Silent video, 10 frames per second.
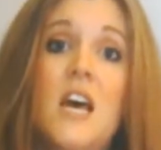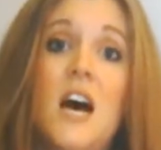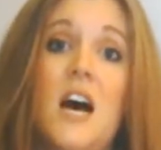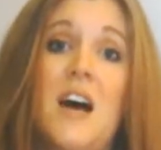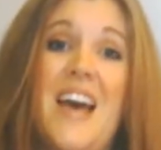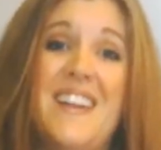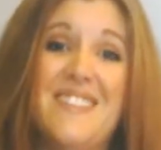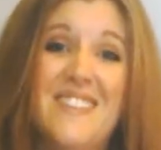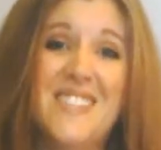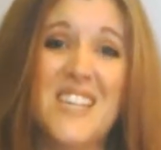And
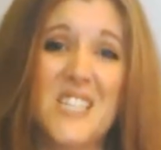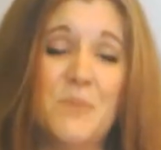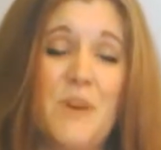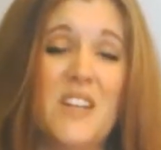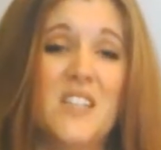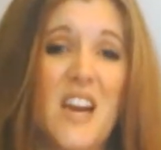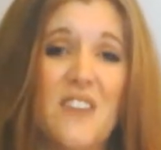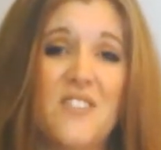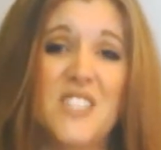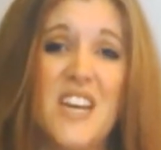in this aspect, I
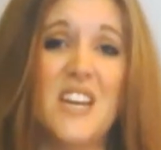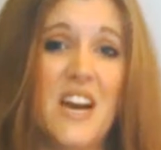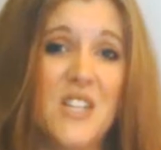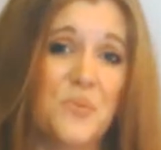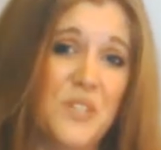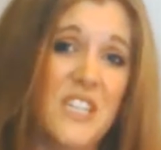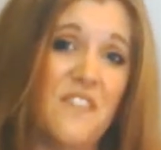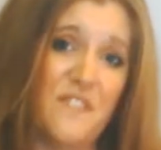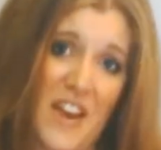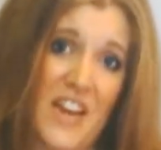have to say it has
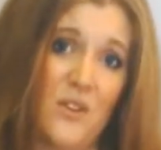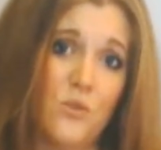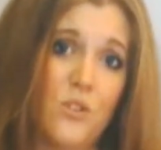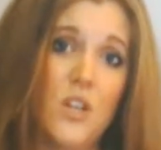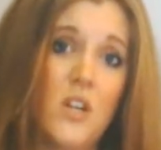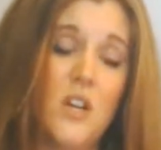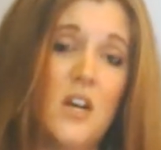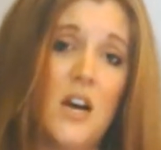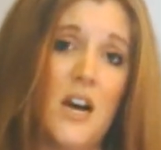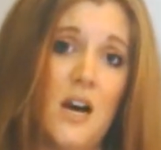really failed
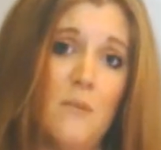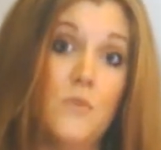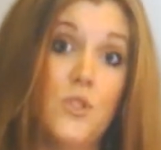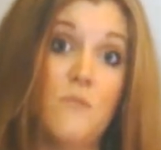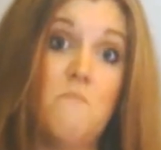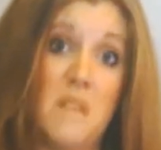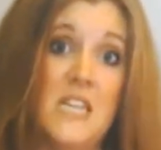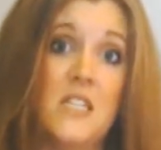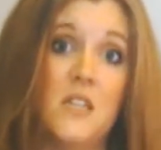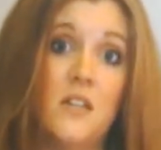to
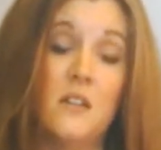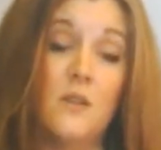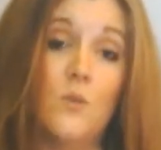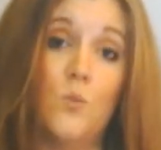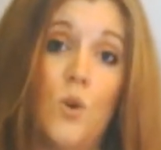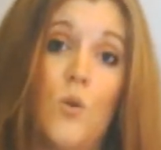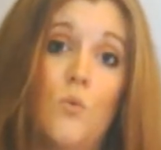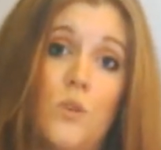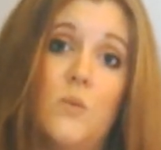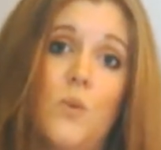meet
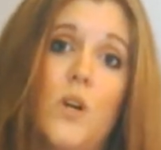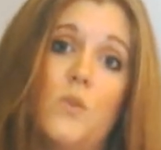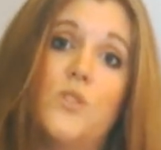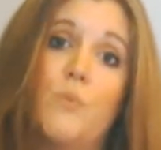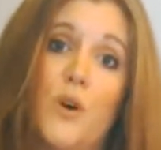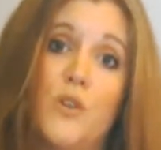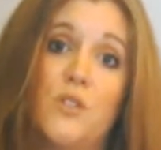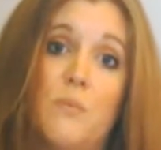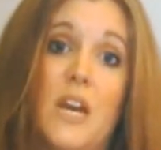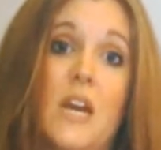what it was
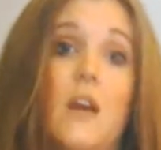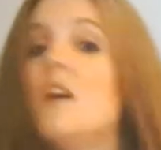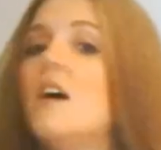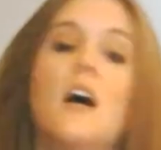supposed to be.